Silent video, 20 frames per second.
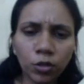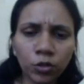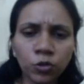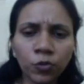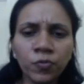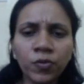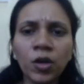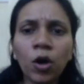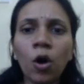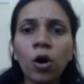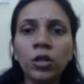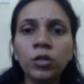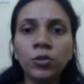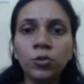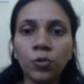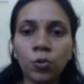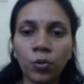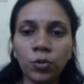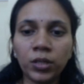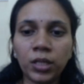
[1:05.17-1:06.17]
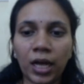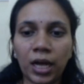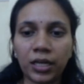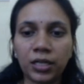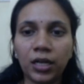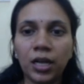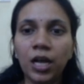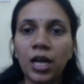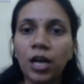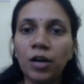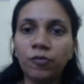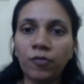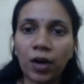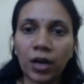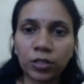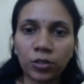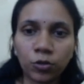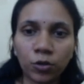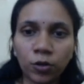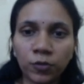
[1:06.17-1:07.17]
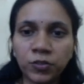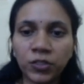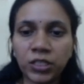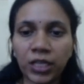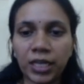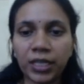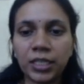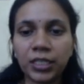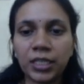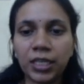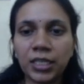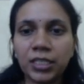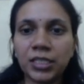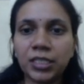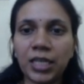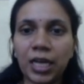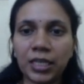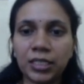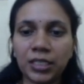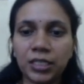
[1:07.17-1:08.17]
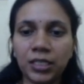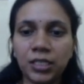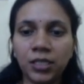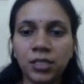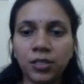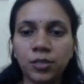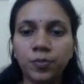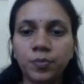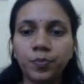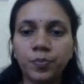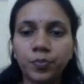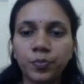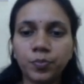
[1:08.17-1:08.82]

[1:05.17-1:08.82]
So we all know that father of genetics, that is